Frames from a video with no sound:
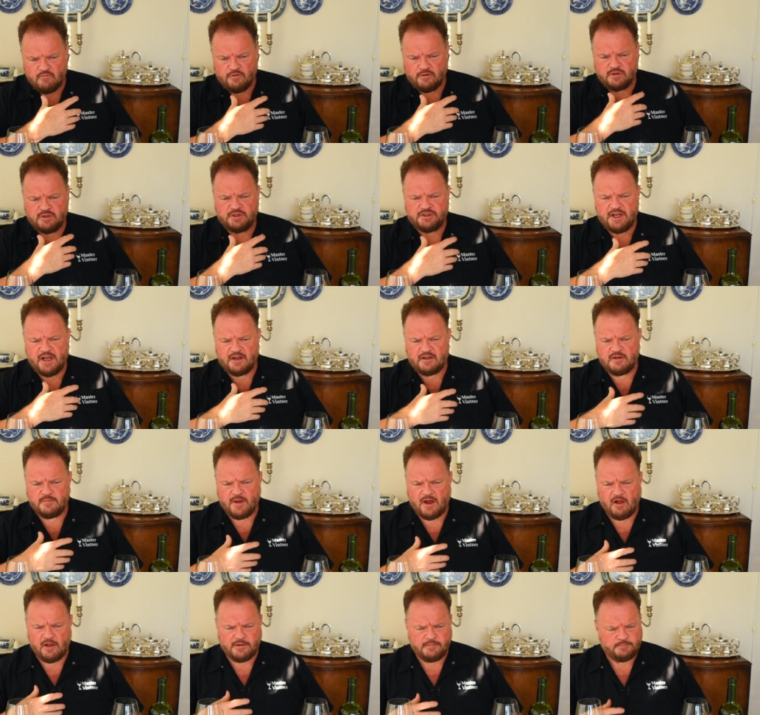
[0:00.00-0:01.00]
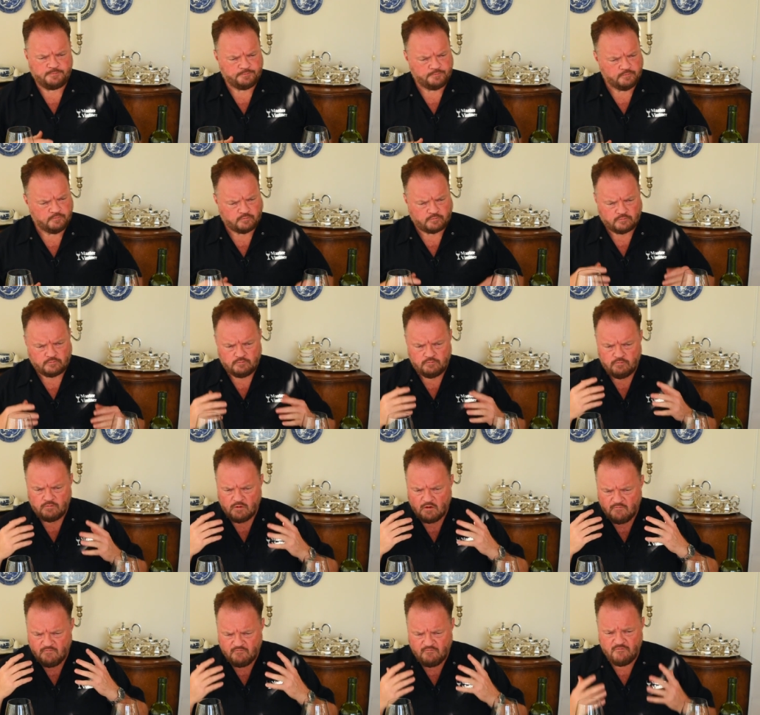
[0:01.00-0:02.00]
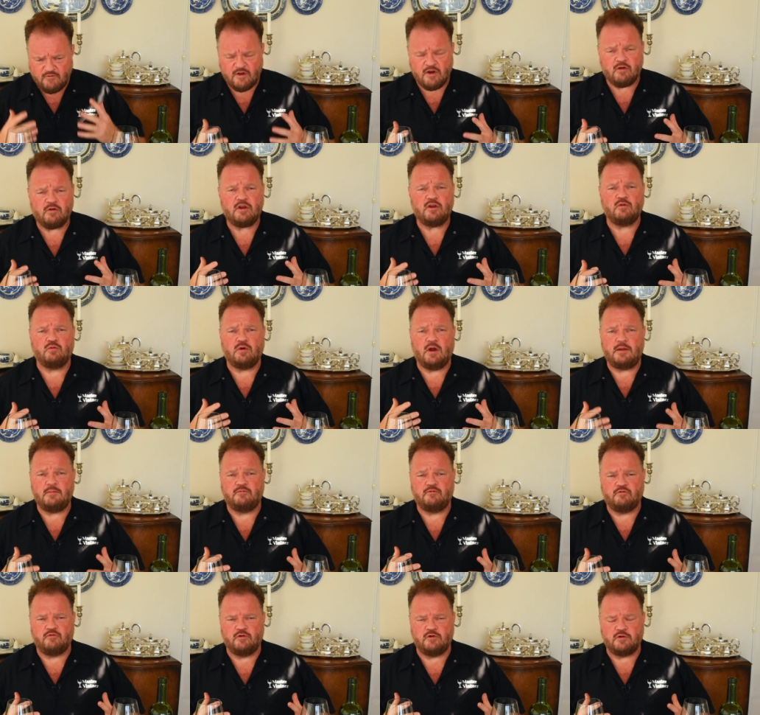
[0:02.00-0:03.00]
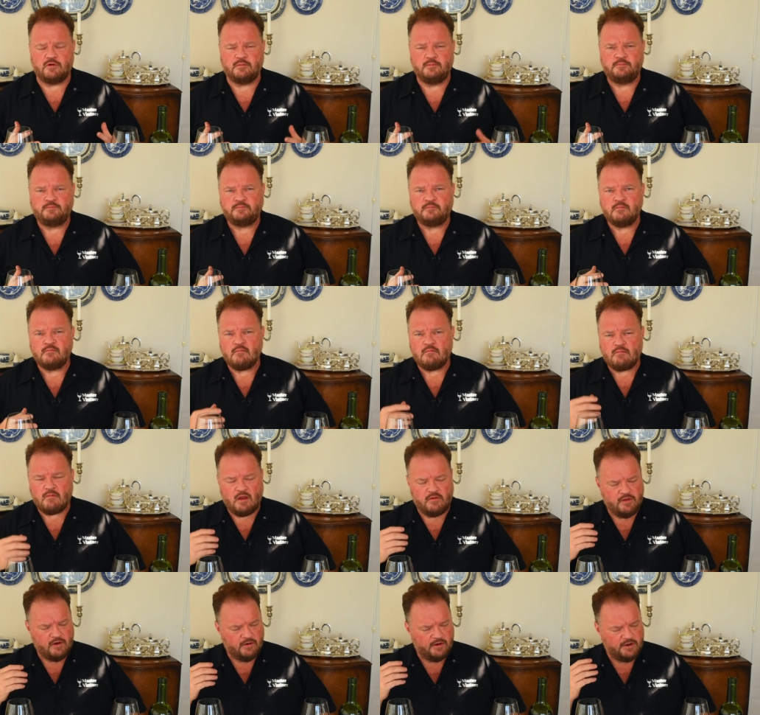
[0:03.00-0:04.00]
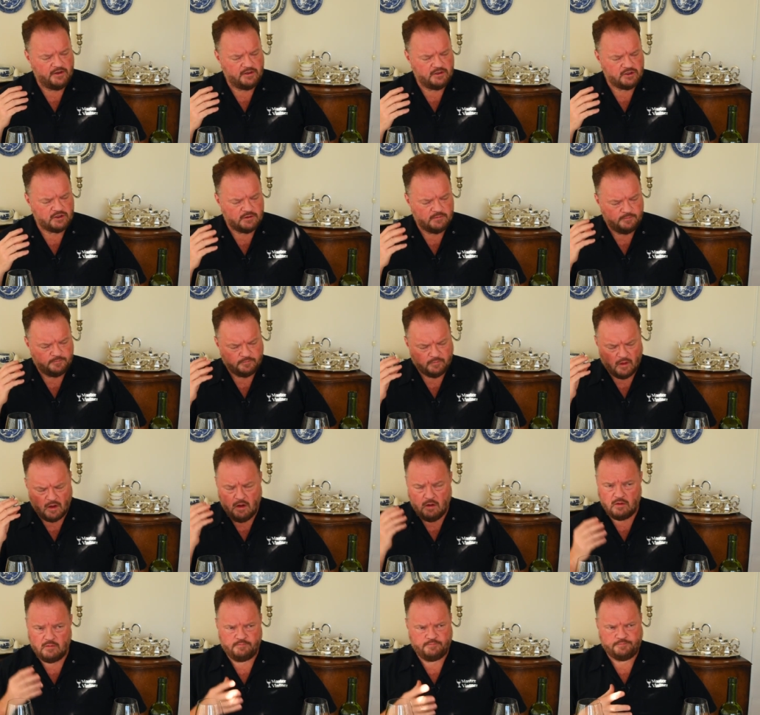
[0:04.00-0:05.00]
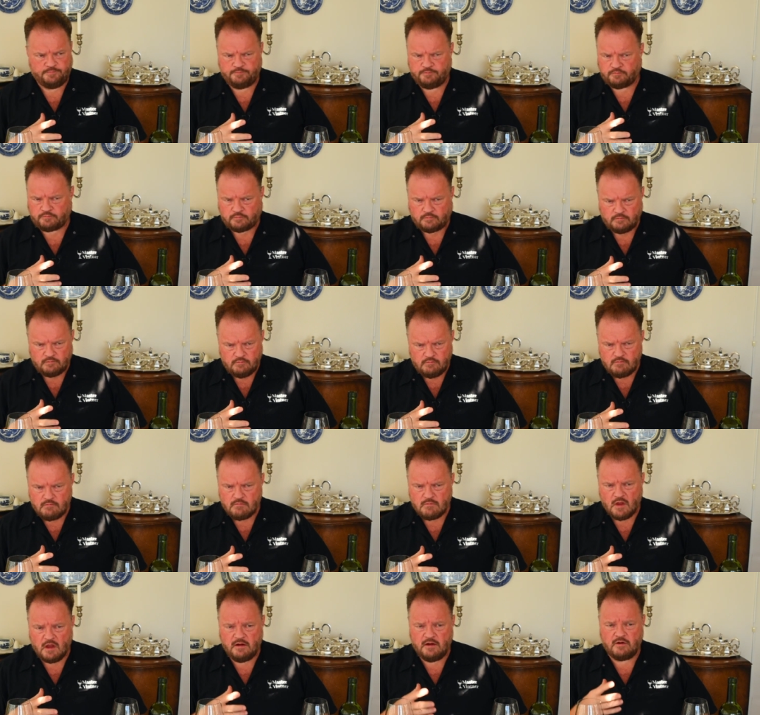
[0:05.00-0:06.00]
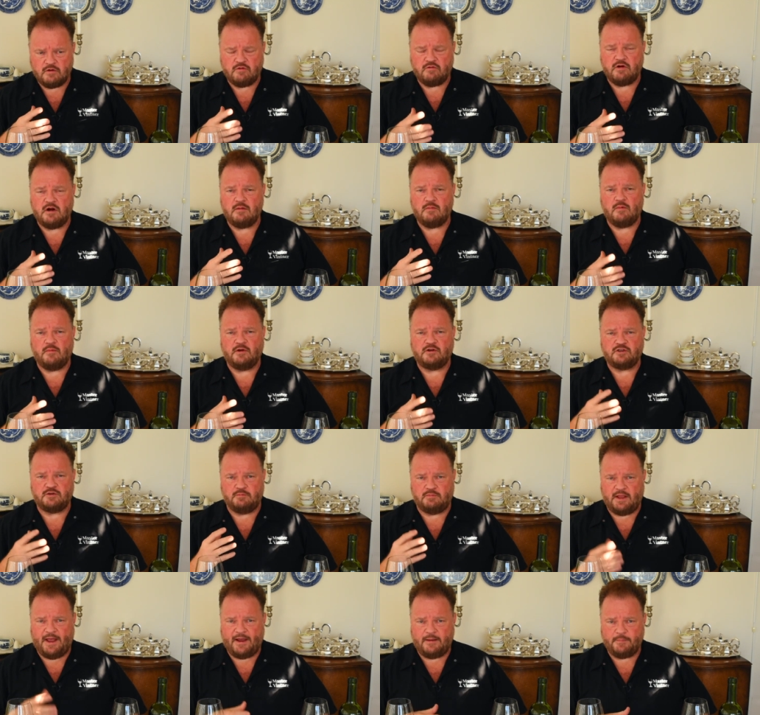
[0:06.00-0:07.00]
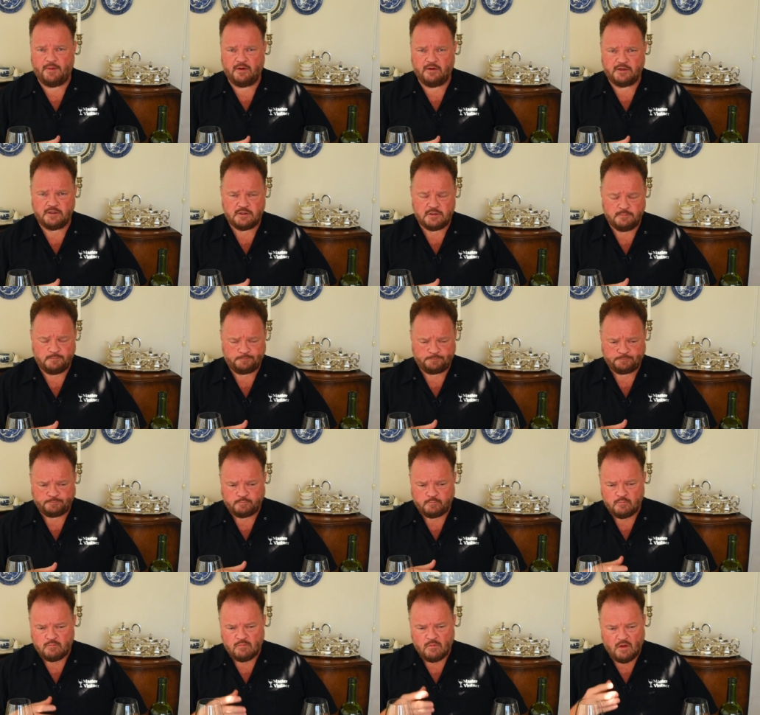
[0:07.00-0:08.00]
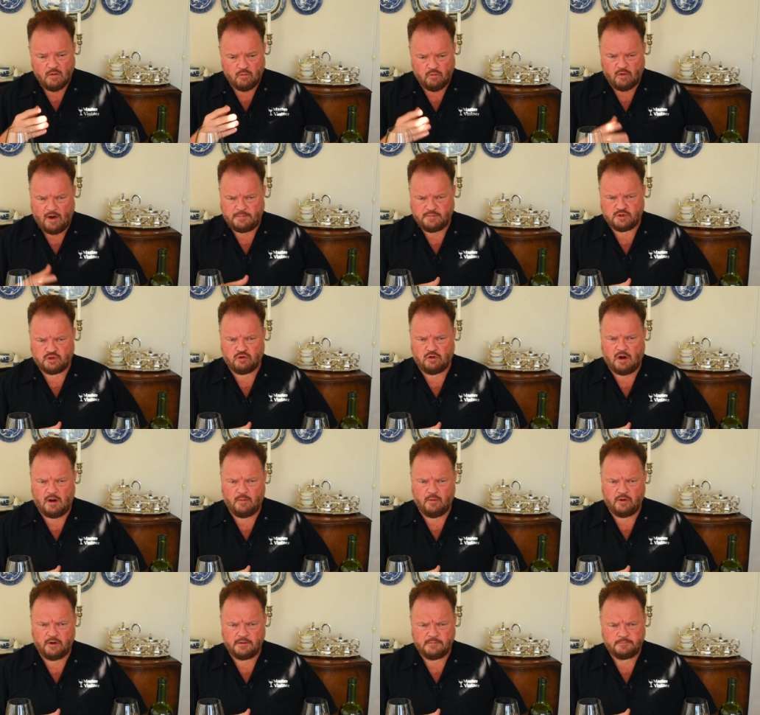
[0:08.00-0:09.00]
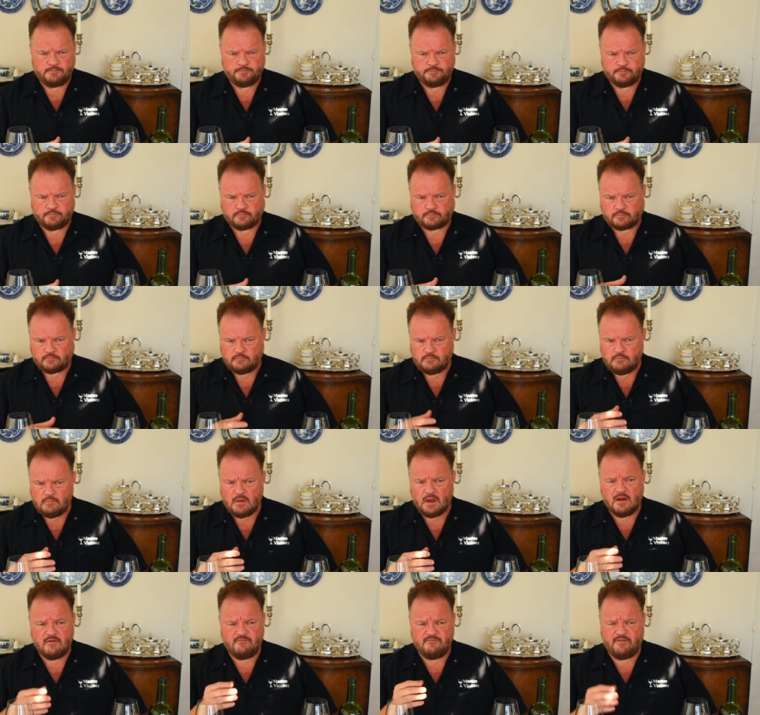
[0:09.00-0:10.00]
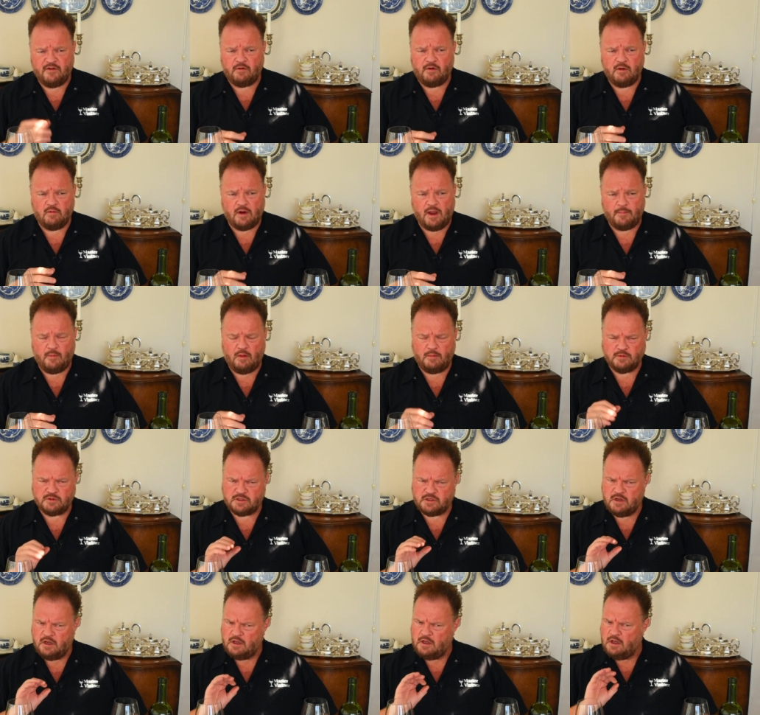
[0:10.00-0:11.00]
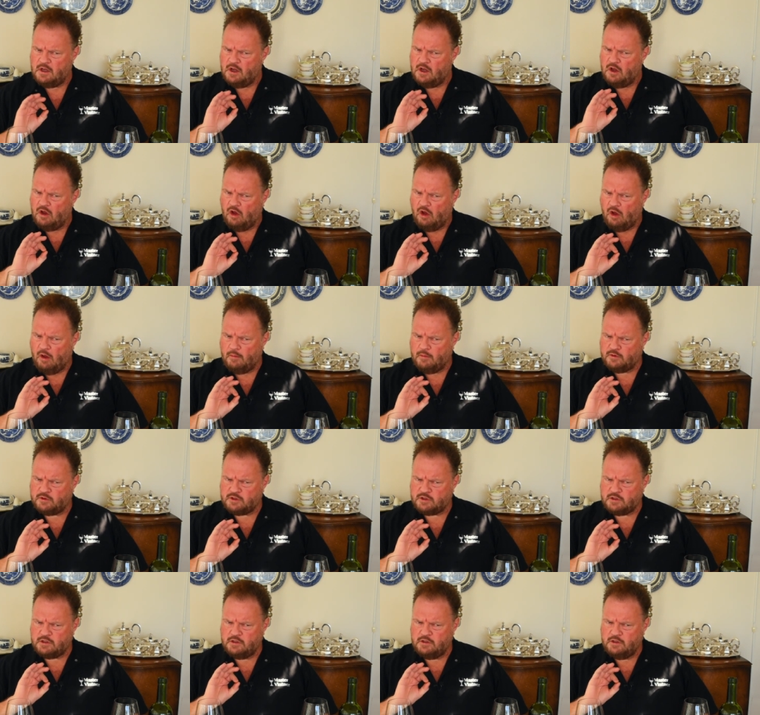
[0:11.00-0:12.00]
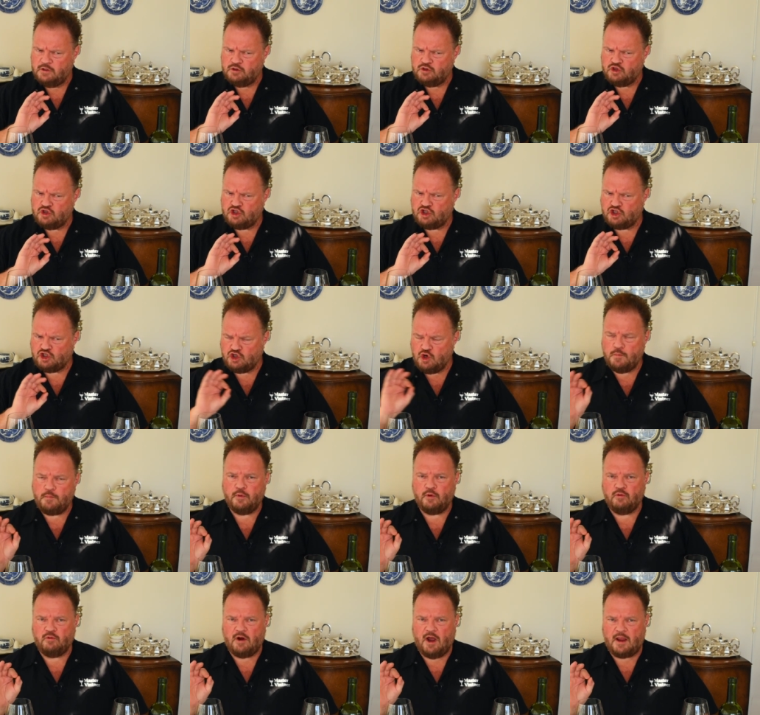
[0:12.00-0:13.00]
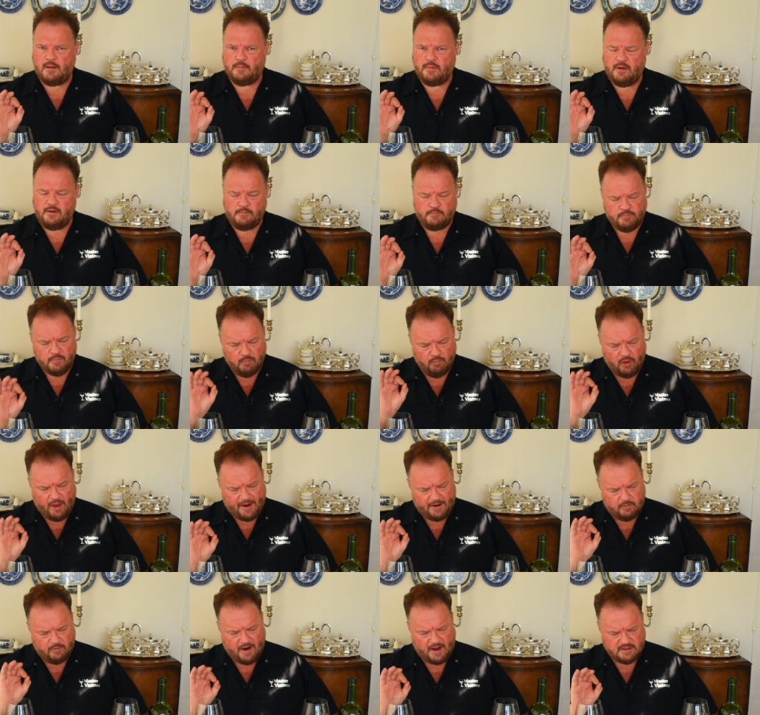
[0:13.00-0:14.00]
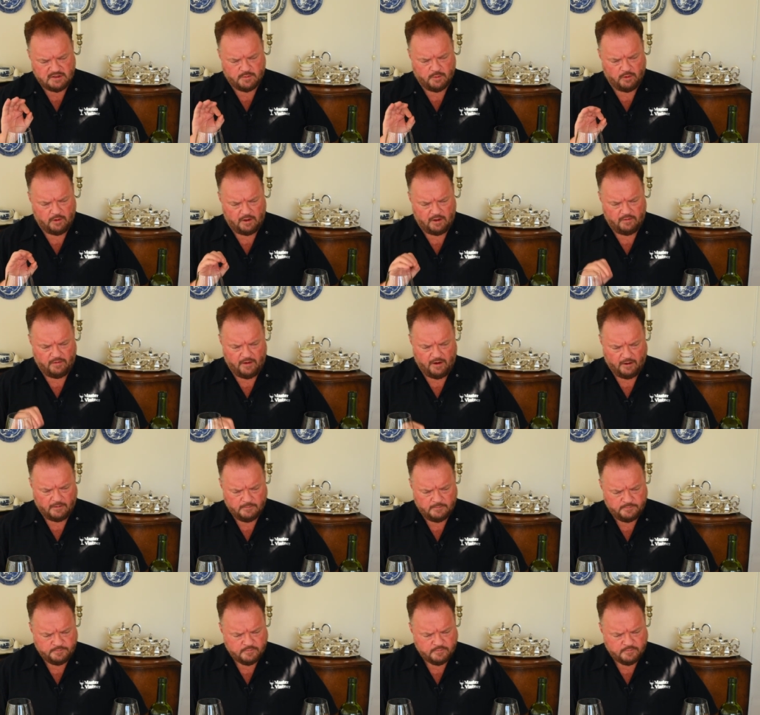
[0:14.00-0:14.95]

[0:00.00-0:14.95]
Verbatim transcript: first attack on the palate, very ripe fruit. There is, oh, an incredible bunch of blackberries, ripe strawberry, and very ripe, almost, almost super ripe black raspberry in there.